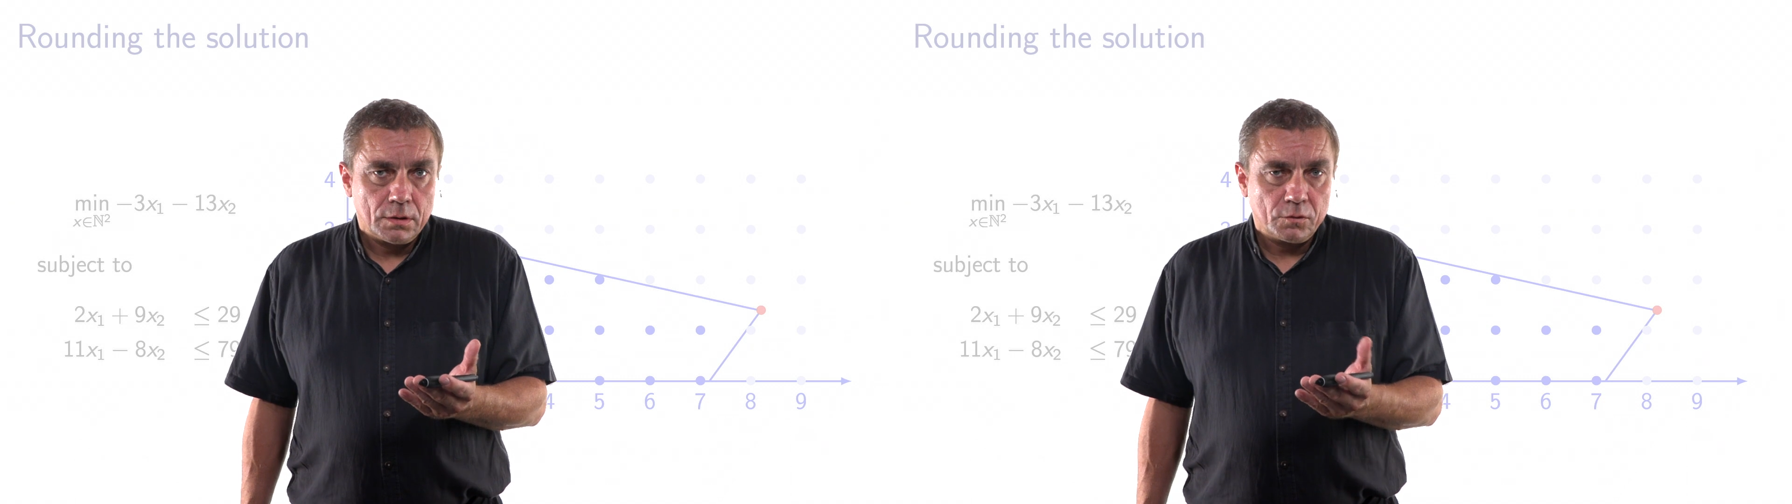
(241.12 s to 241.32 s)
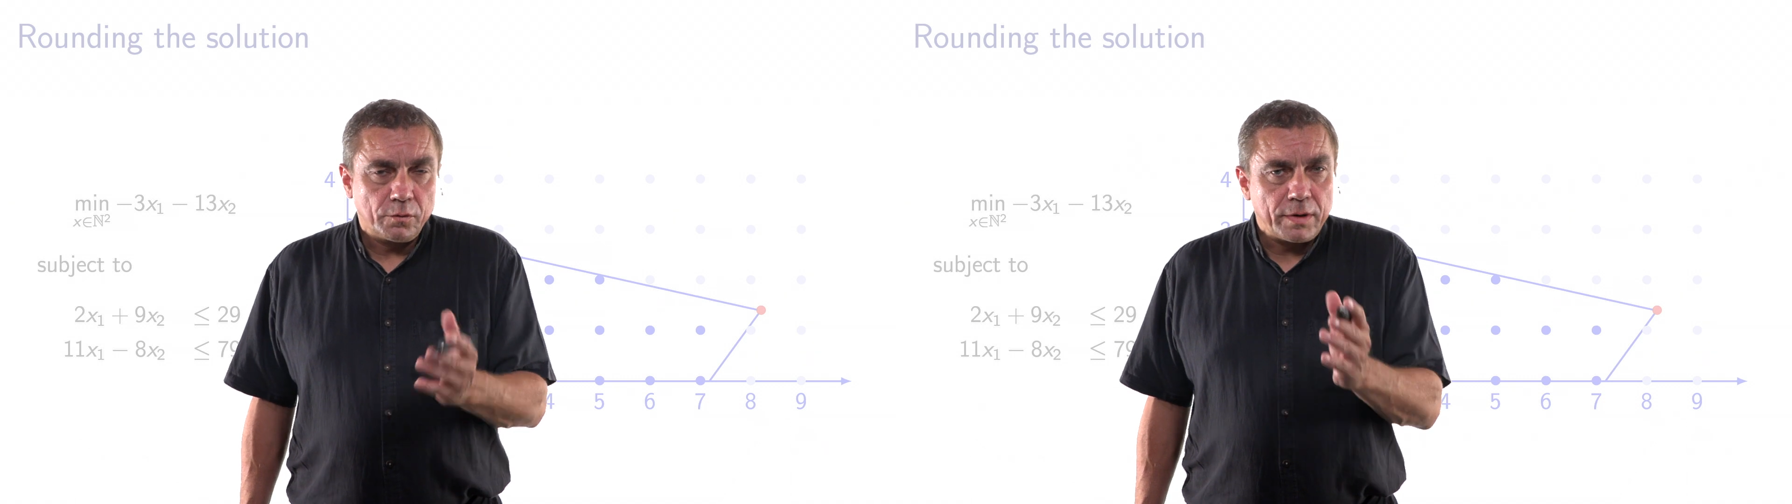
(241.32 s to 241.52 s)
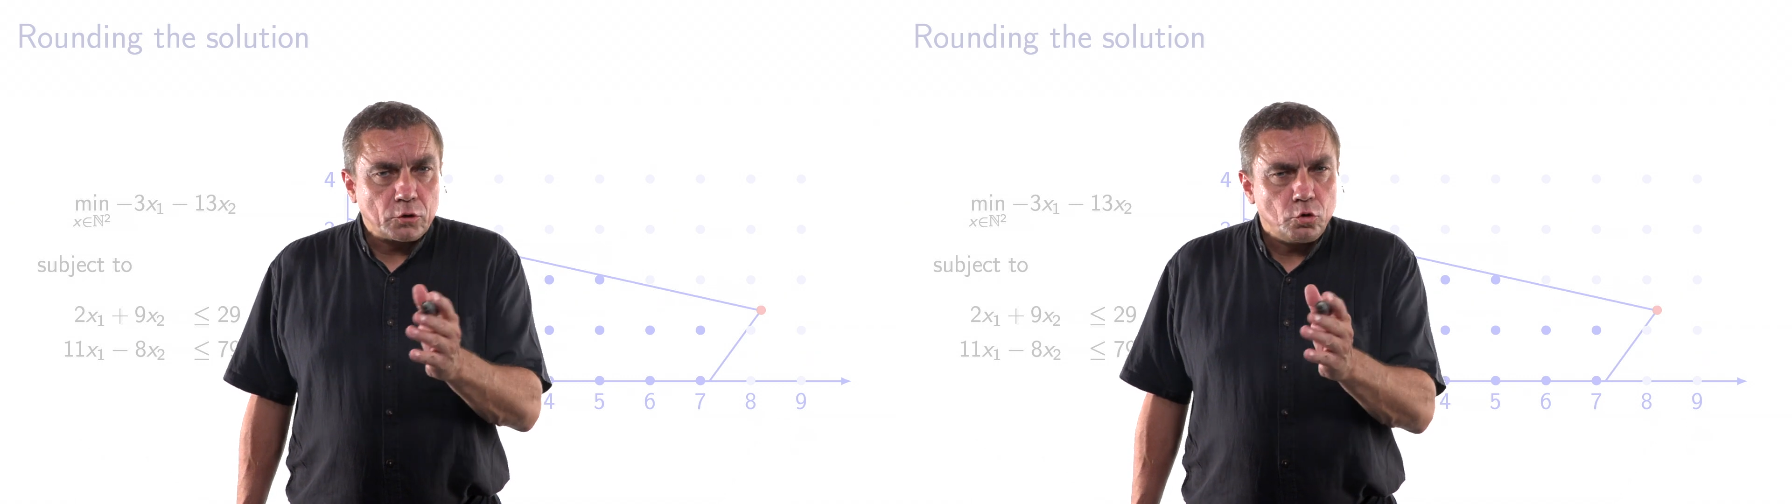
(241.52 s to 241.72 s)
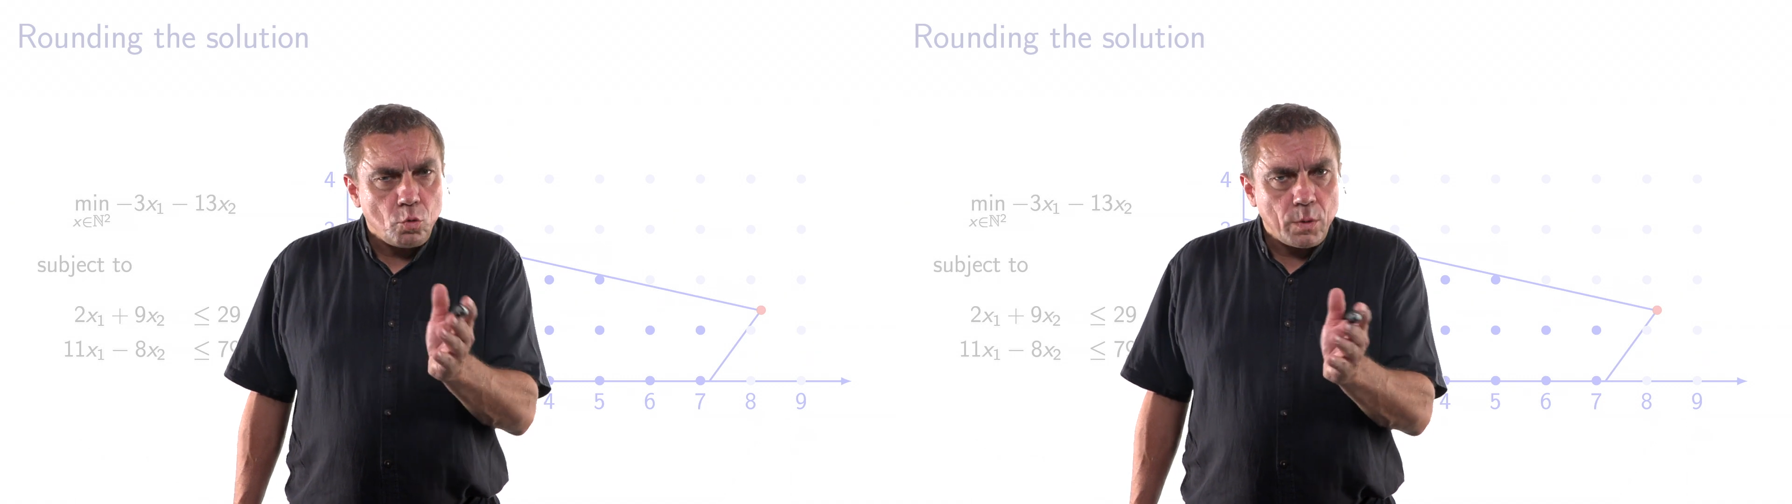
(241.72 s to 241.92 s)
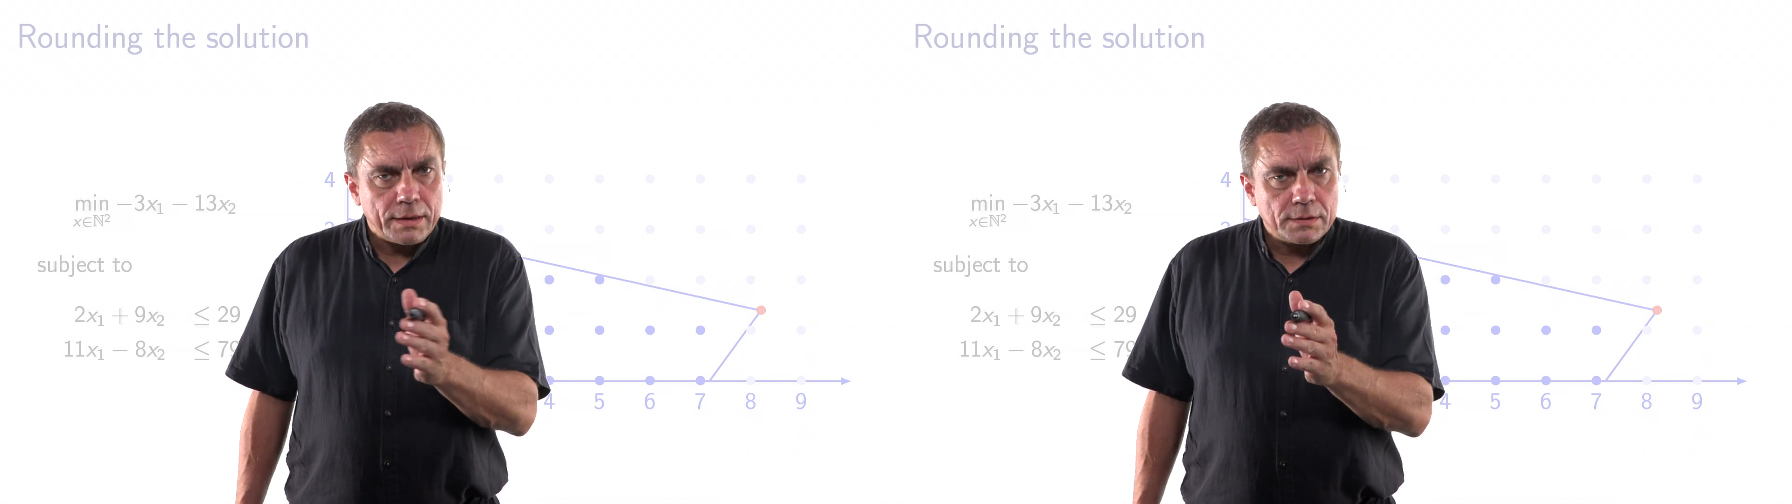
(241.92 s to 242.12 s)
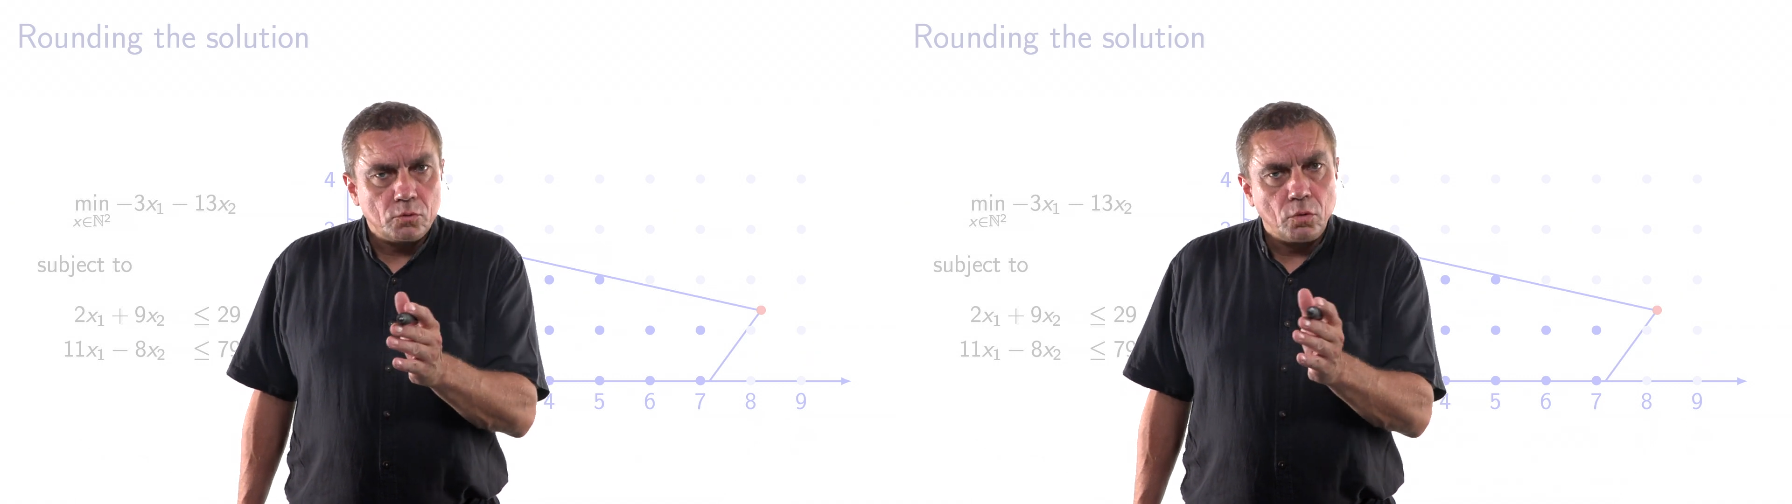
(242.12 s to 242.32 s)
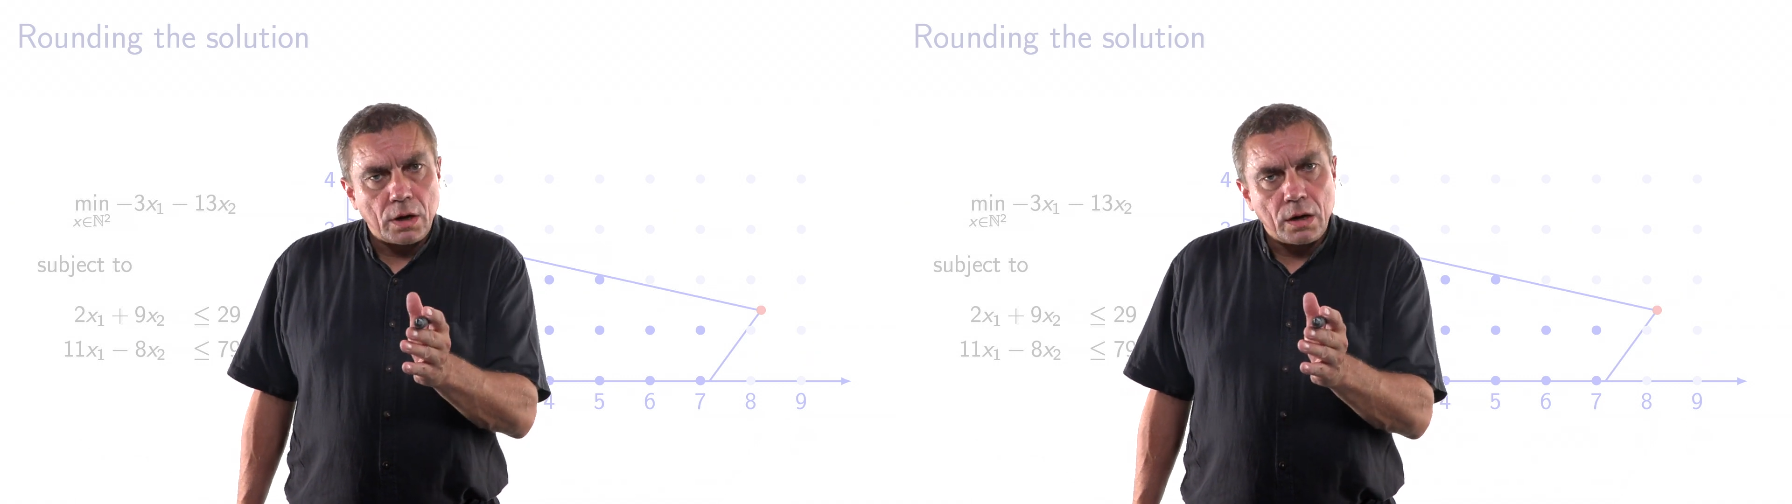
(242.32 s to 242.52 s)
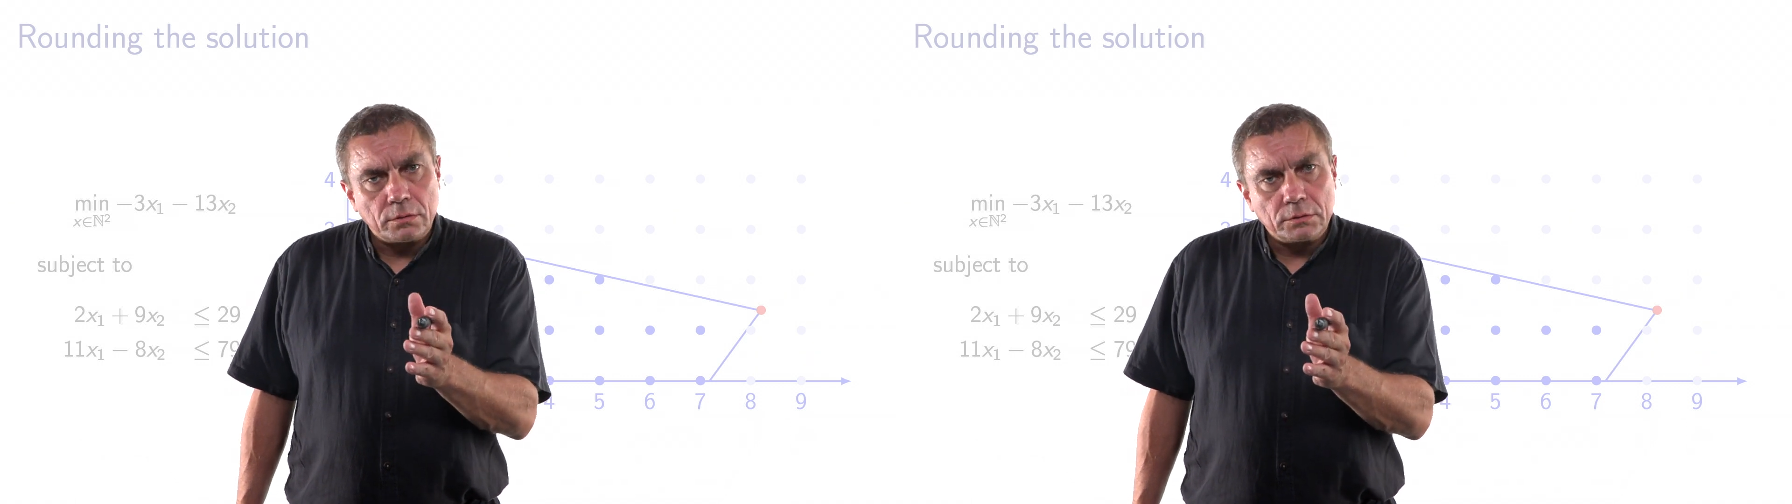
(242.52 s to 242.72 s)
So there are two ways to
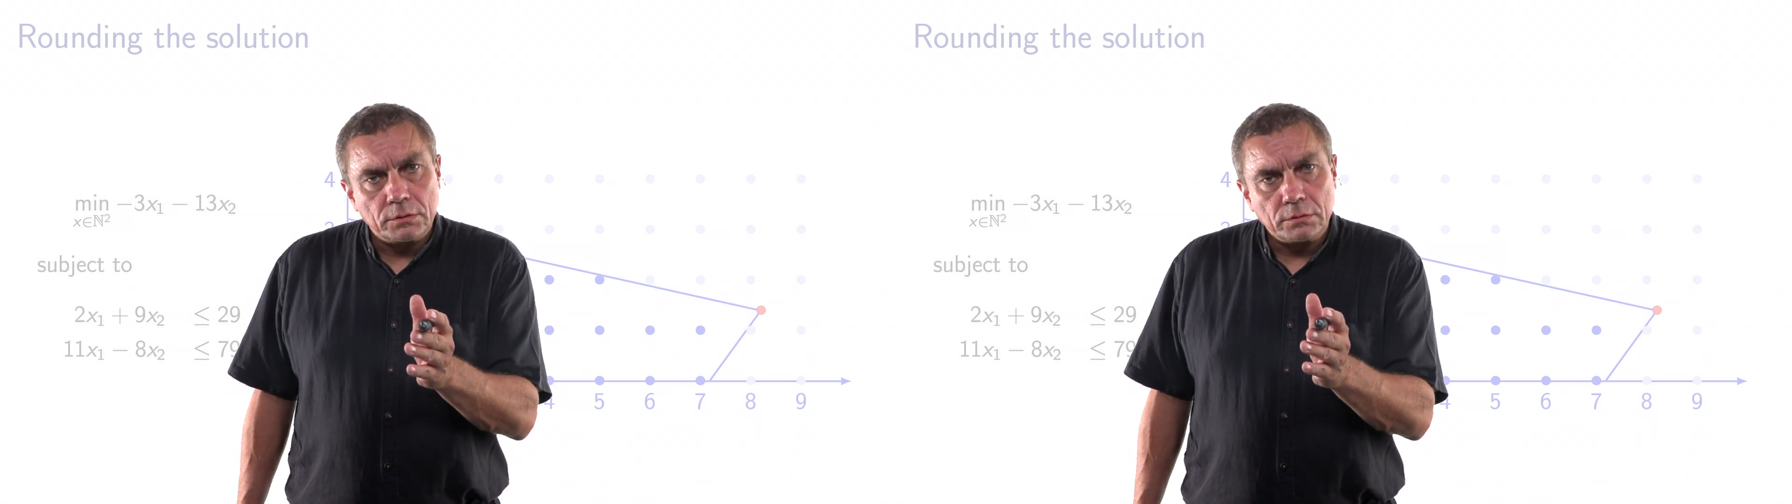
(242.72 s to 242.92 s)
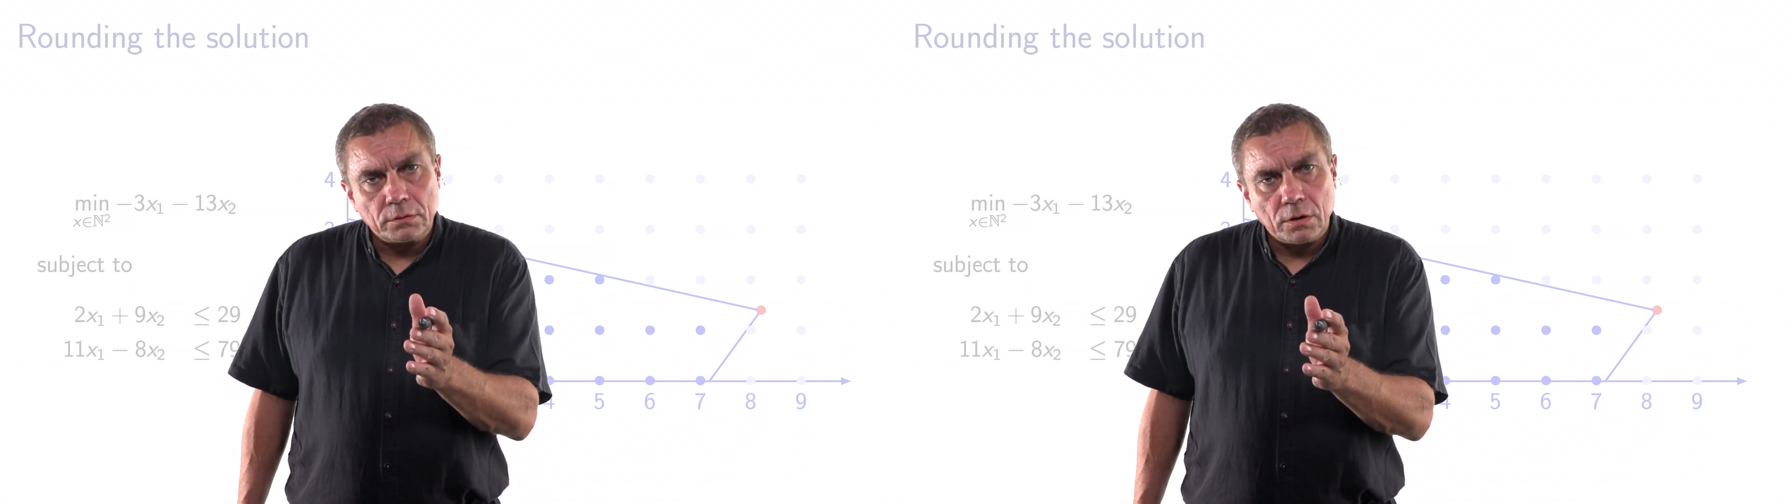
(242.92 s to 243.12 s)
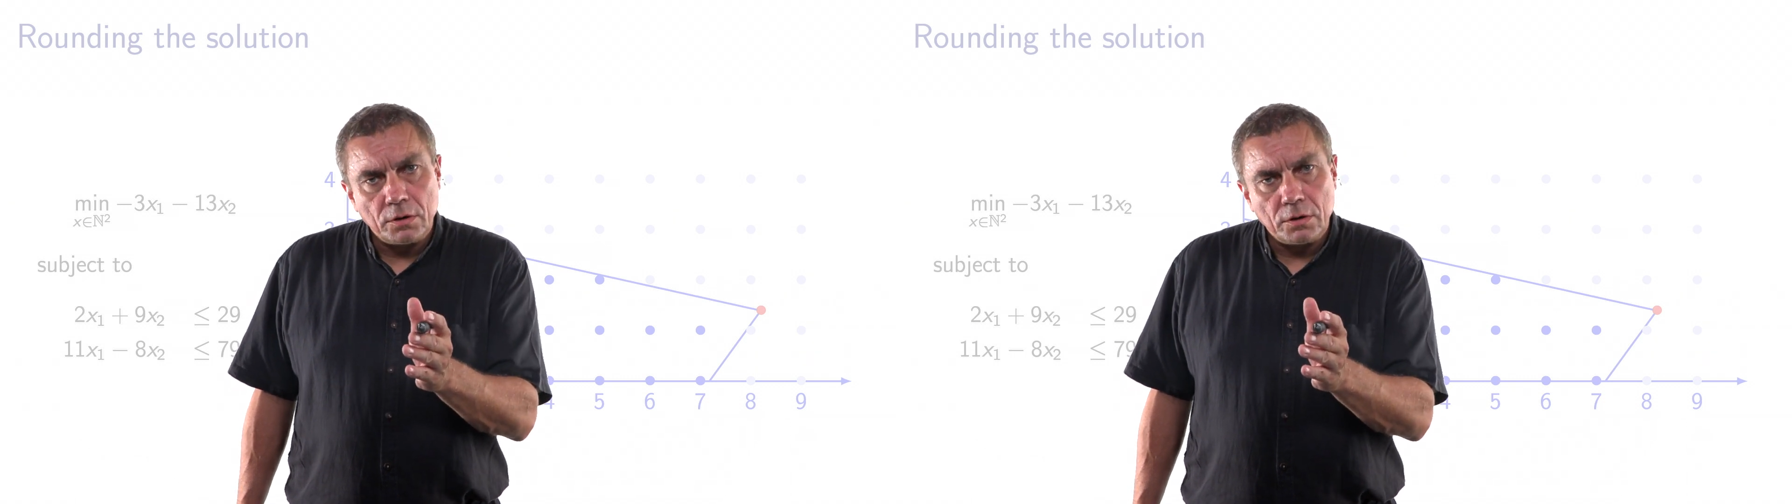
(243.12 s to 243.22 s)
round a,